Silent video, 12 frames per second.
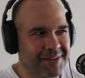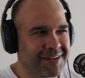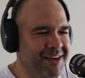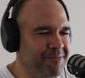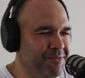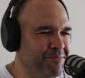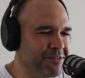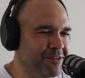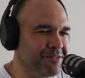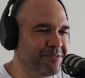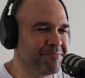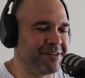Can't be
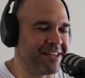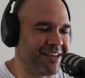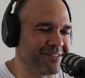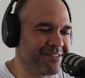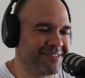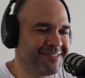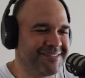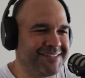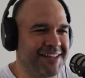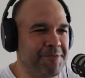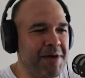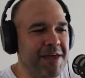proven, but yes,
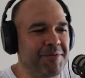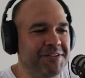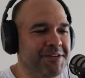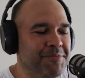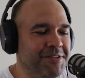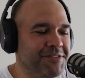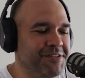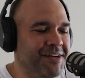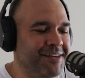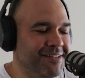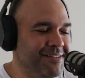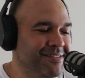there may be some in the
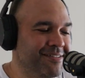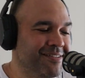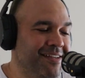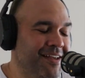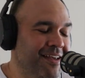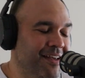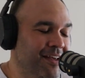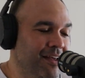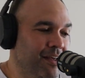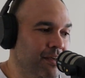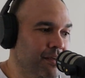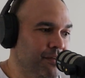cyclists.
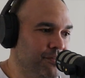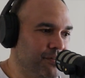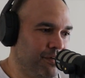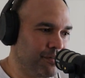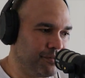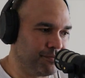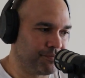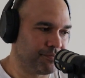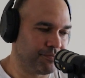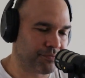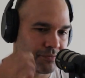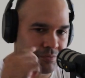So
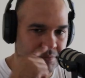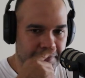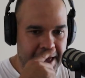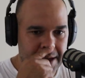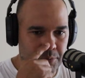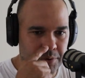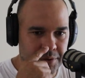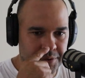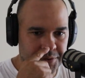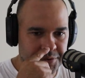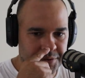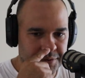that
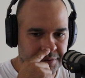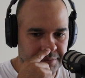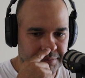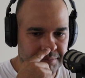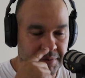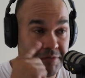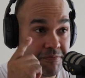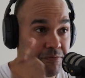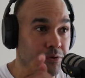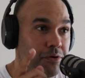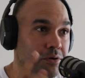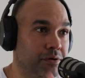was
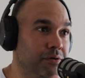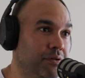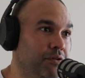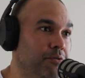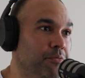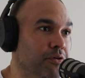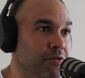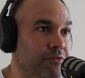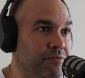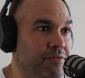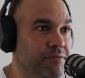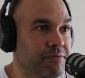before you
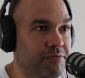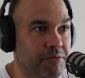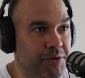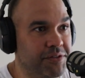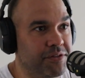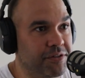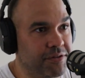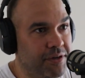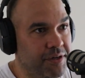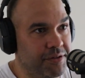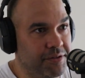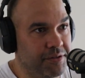moved from Western
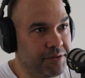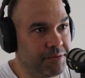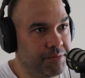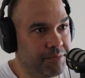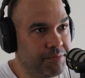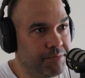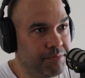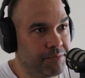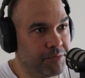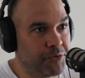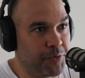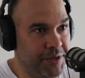Australia to
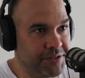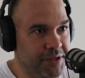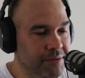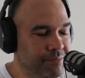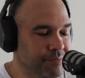Queensland.